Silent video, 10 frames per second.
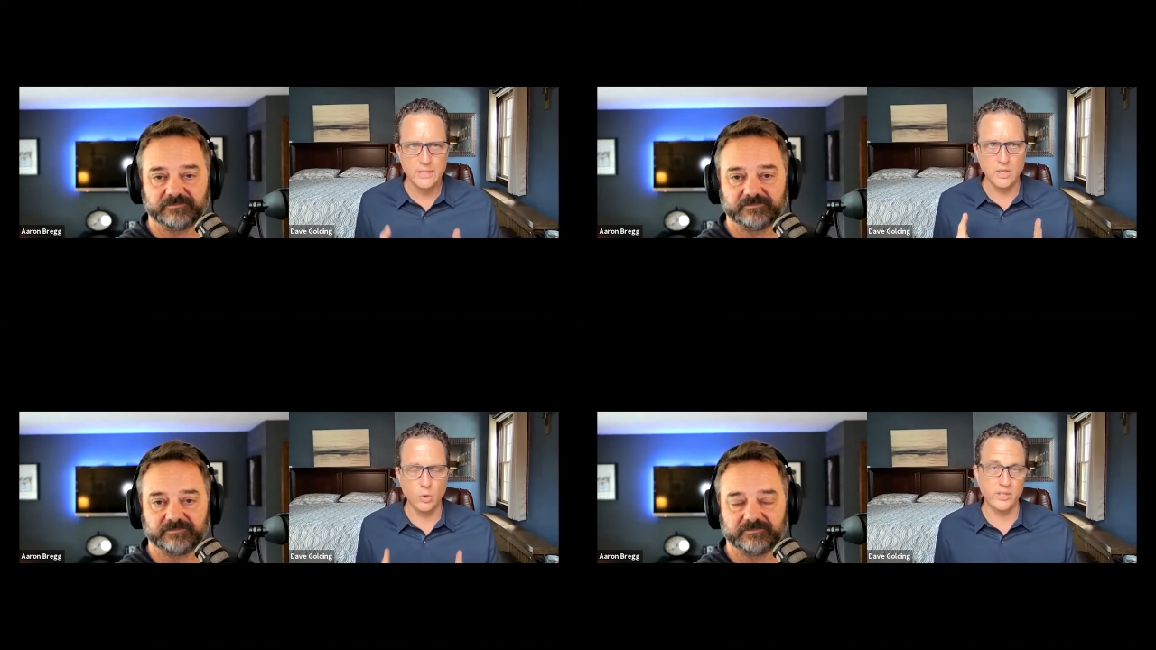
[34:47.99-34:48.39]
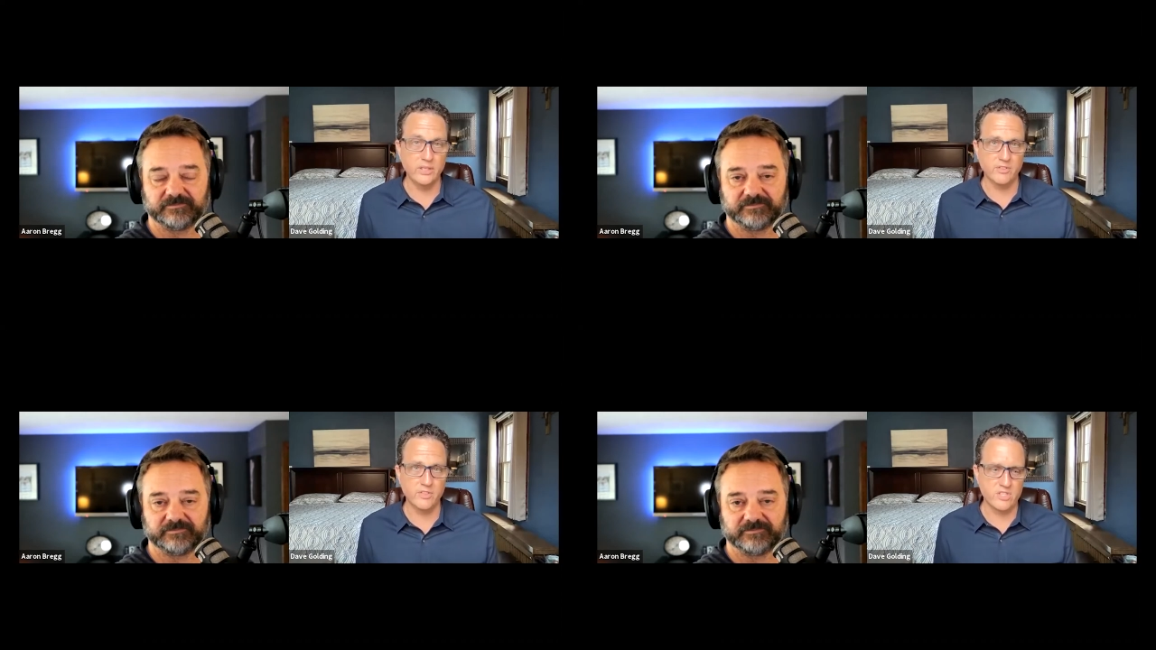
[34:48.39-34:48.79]
Speaker 1: The only
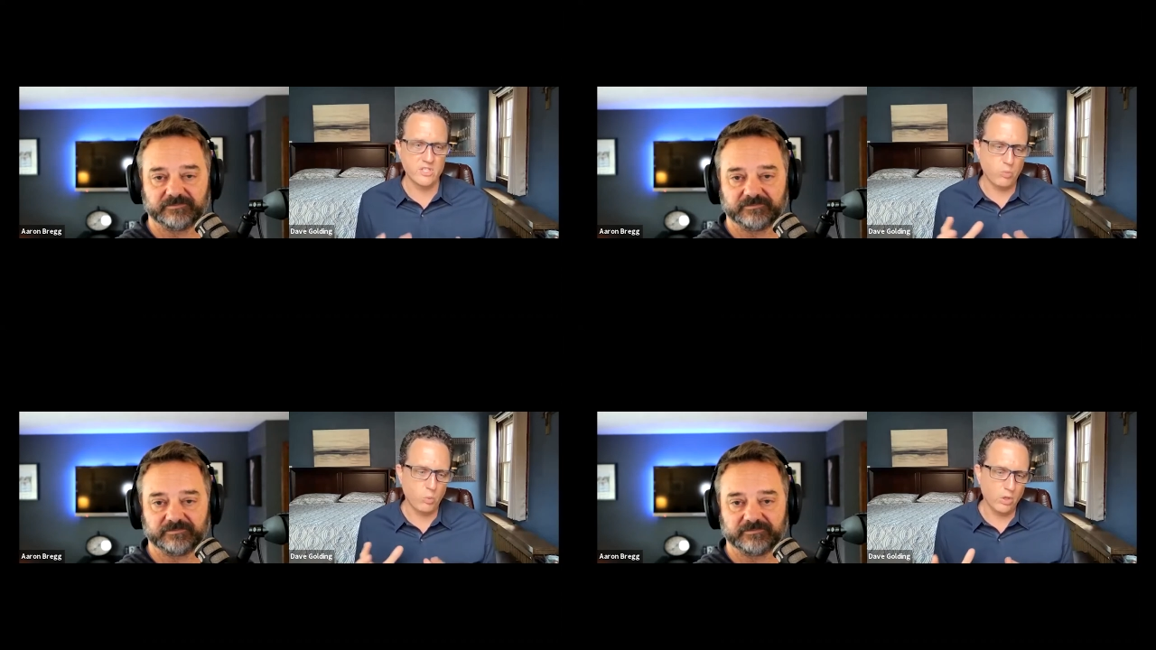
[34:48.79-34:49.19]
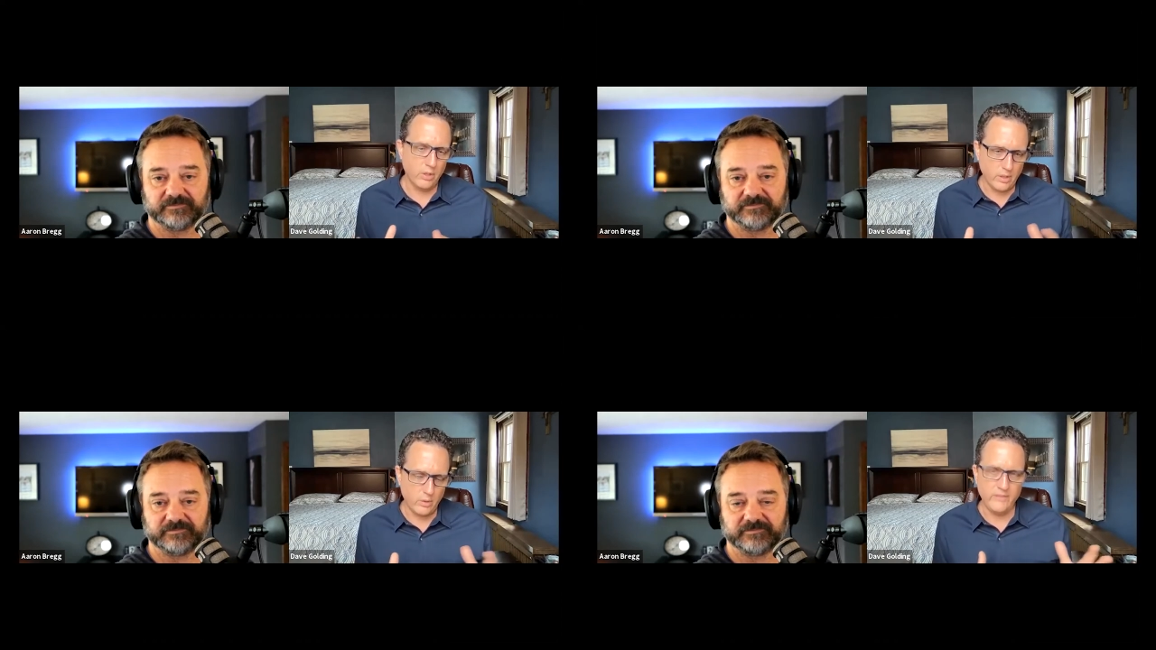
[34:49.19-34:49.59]
difference is we're,
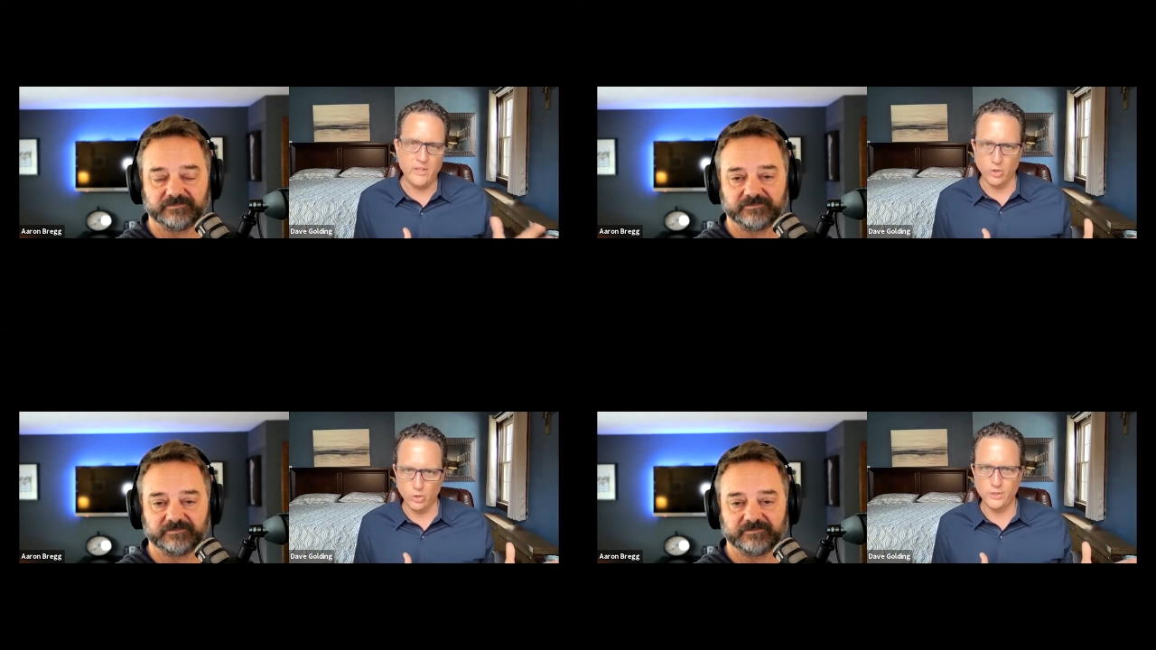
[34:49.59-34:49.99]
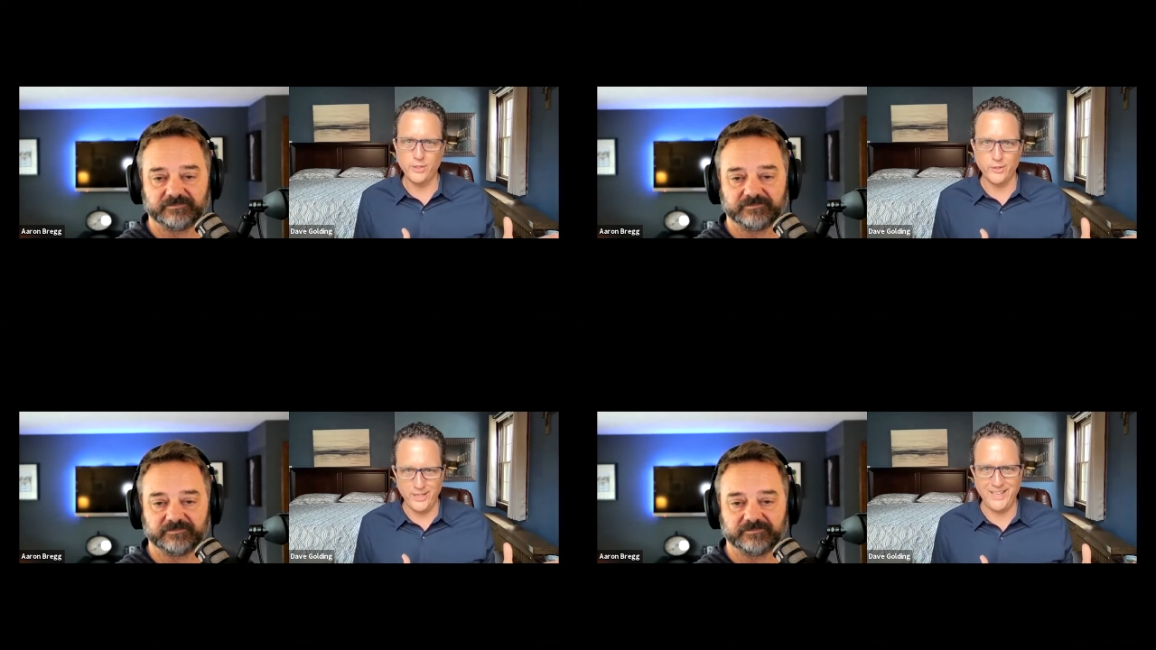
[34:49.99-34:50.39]
you know, in the
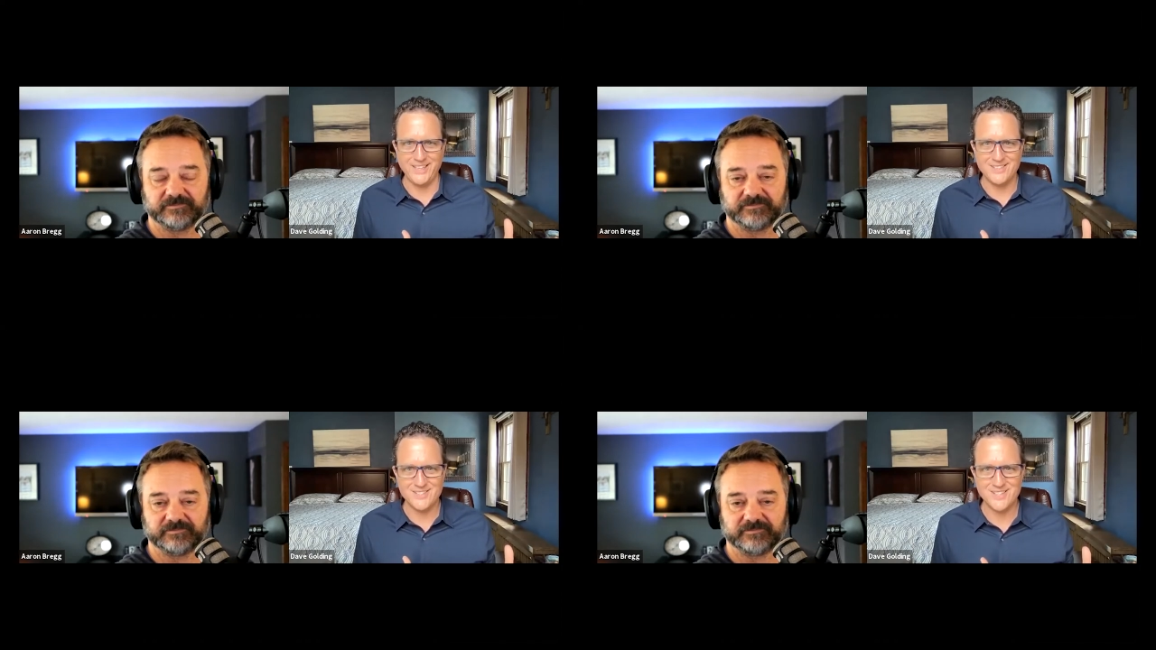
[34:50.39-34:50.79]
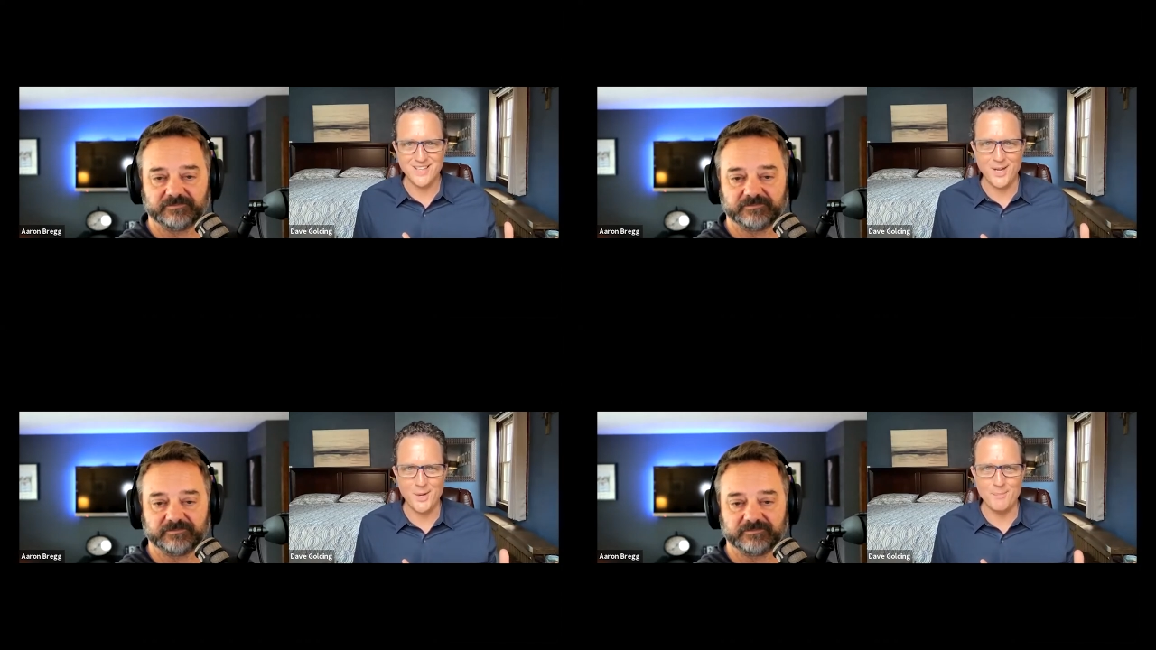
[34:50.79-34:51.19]
earlier innings.
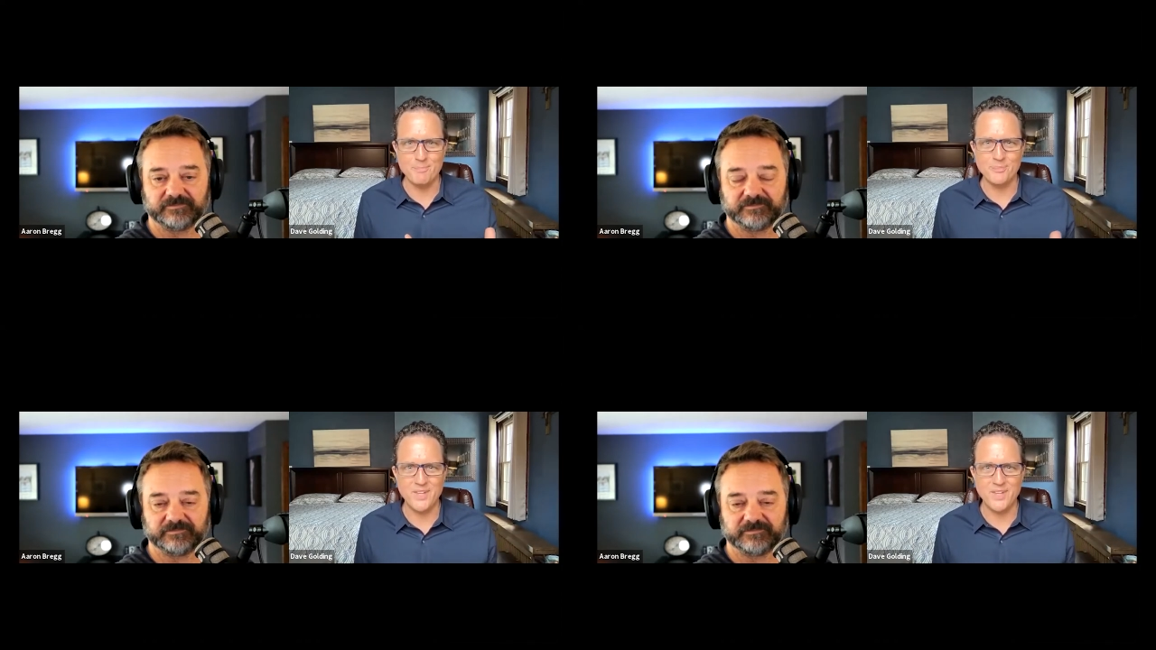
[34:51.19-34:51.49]
Um,